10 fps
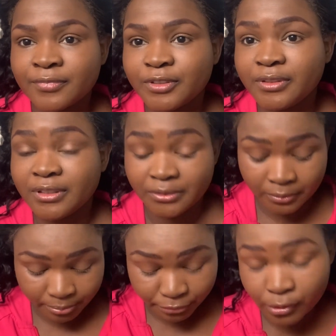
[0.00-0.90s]
Okay,
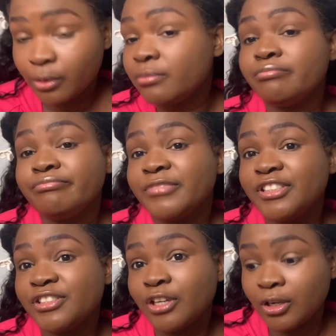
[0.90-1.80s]
so brow
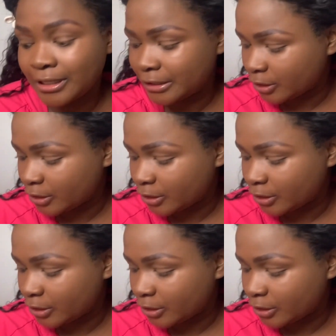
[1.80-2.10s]
is done and